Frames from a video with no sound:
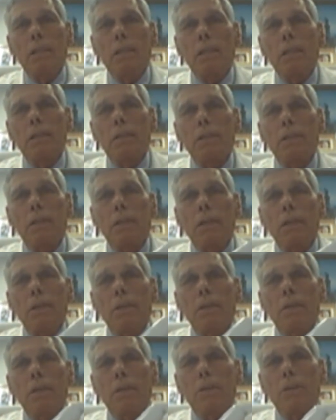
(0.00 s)
and
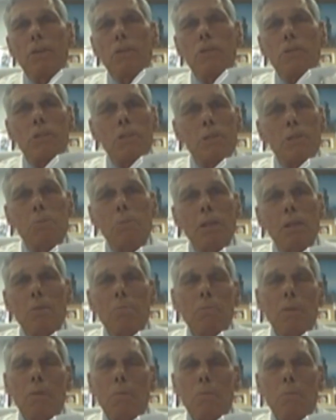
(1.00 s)
it uses
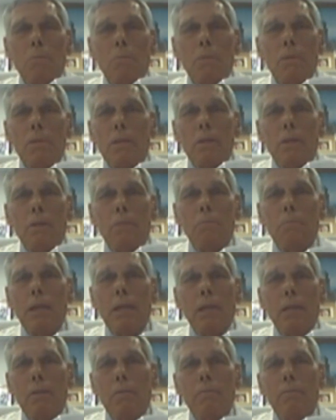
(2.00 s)
minimum
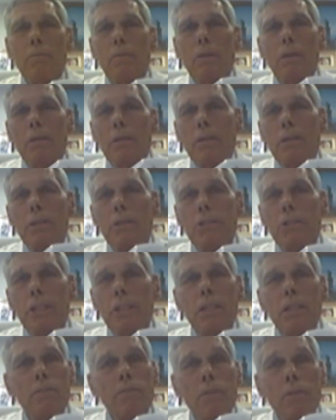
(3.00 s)
amount of energy
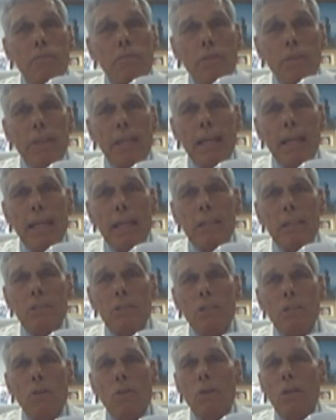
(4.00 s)
even for that.
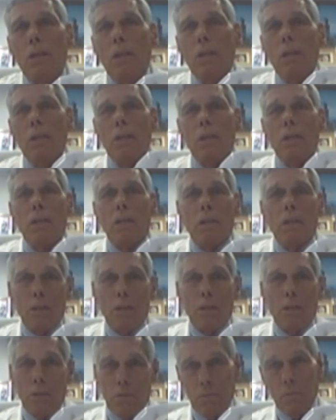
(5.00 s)
So
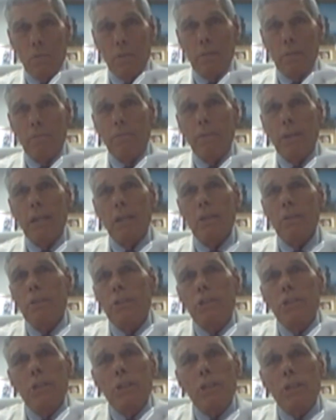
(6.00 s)
we have found
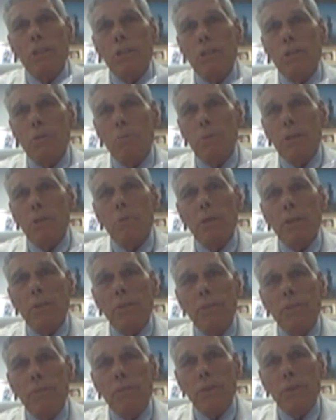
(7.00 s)
that you can do between
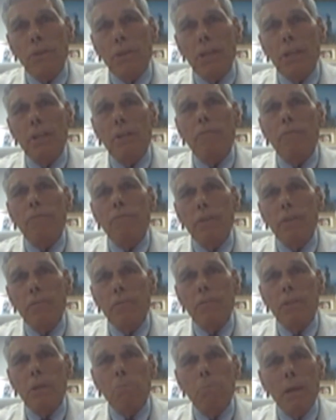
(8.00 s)
30 to
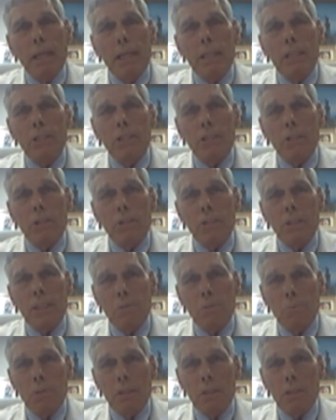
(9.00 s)
50 patient
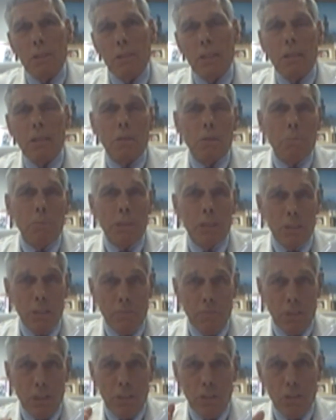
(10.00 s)
treatments. Now it depends
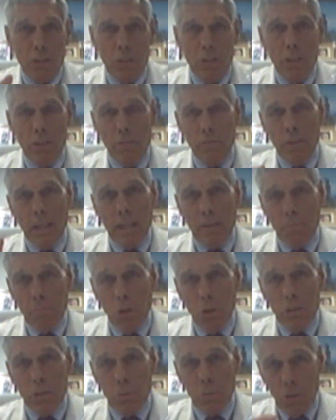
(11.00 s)
if you have
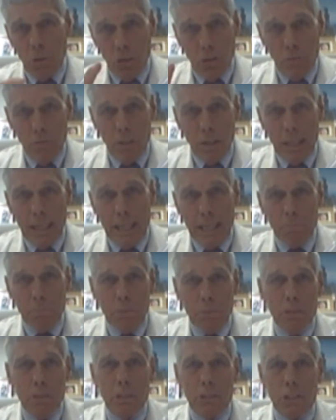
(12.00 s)
multiple
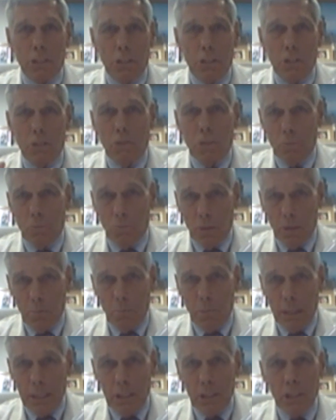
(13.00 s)
overlaps that you do on one
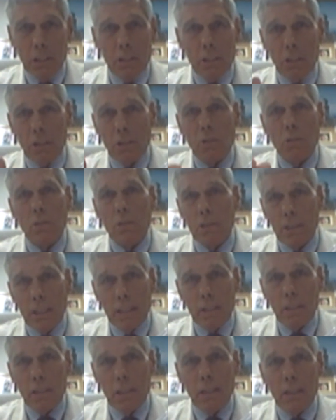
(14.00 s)
patient. Of course,
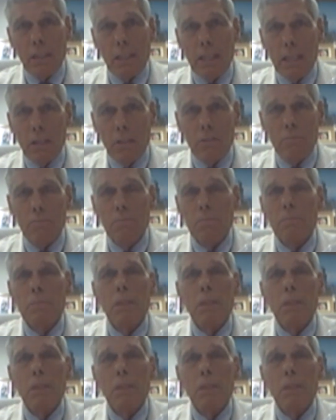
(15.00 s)
that's going to count